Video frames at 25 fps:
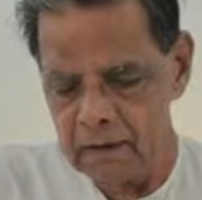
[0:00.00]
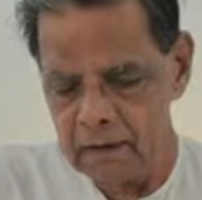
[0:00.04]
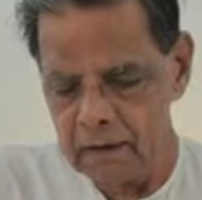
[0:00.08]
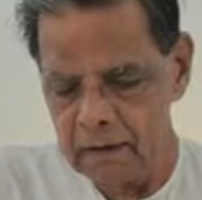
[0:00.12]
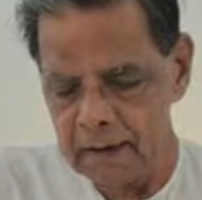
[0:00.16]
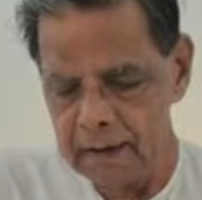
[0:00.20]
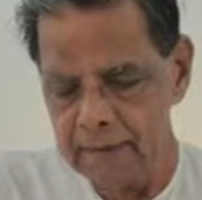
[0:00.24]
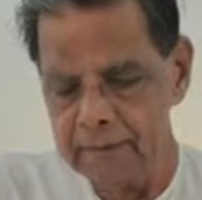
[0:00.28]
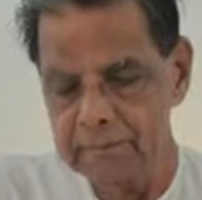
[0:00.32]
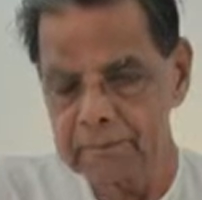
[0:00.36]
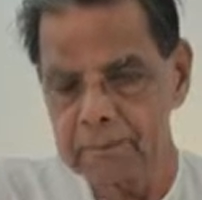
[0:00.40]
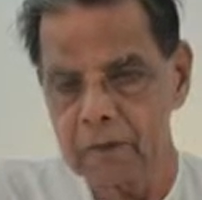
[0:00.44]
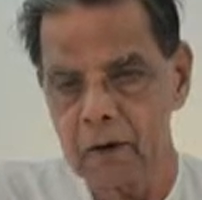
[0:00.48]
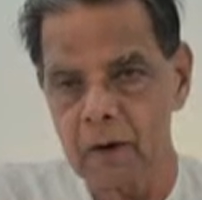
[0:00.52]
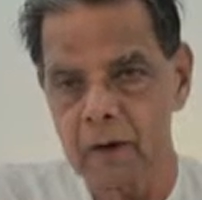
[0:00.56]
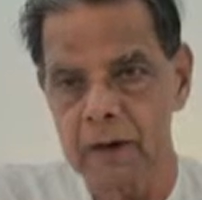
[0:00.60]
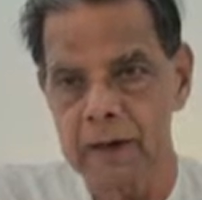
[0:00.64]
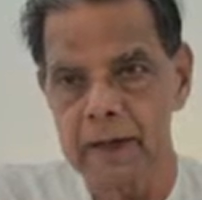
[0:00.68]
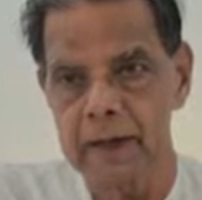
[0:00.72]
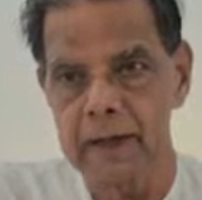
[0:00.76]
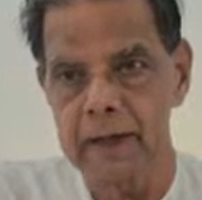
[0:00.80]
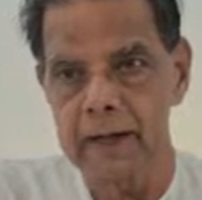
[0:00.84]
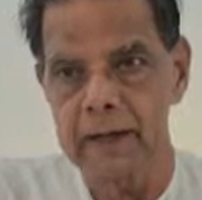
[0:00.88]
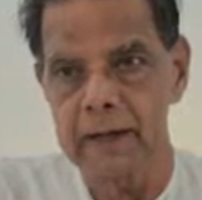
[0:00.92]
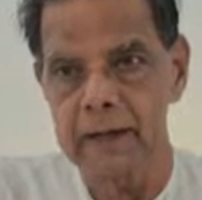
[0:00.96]

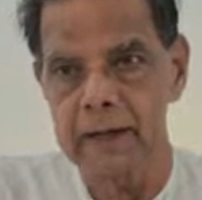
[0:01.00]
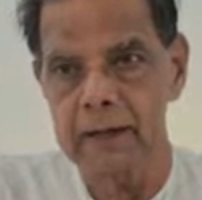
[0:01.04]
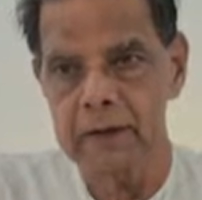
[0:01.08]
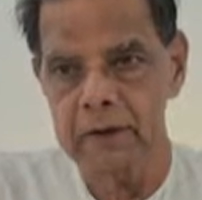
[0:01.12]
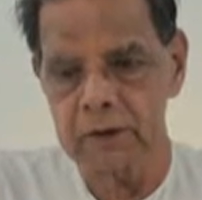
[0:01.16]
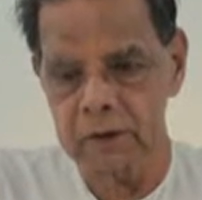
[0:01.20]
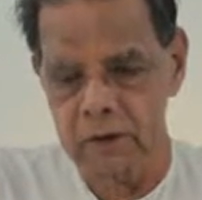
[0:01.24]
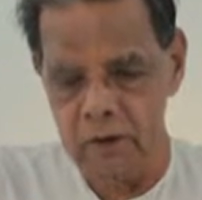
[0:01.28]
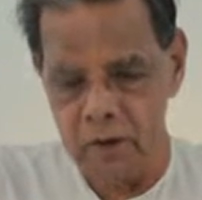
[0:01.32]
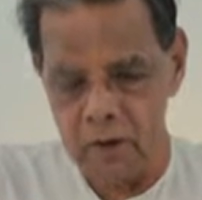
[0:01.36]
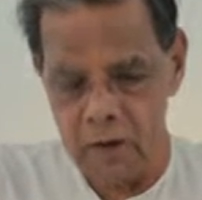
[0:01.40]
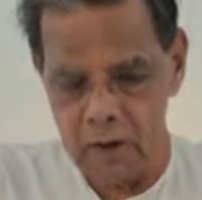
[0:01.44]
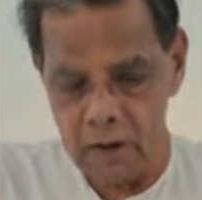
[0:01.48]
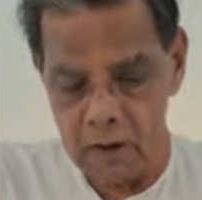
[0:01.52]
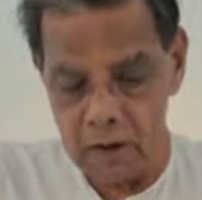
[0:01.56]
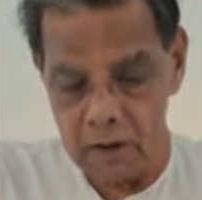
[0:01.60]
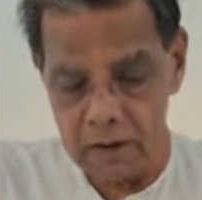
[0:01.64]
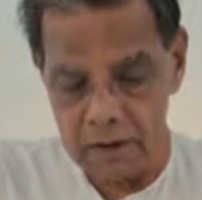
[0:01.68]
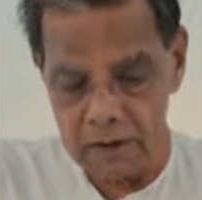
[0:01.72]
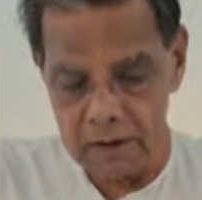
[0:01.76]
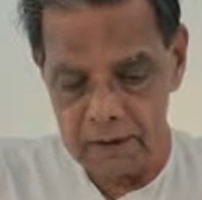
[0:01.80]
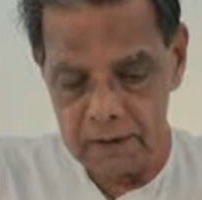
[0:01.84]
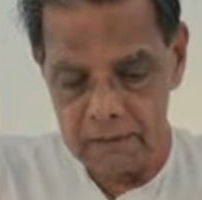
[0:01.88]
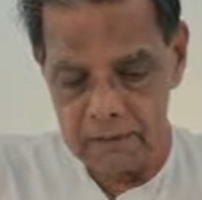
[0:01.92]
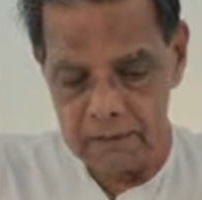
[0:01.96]
half-bodied
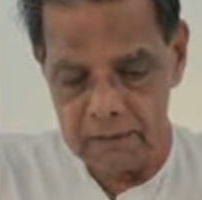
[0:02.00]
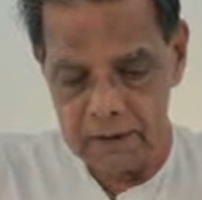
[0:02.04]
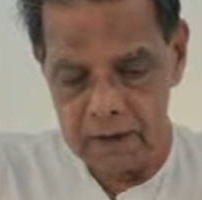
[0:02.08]
thought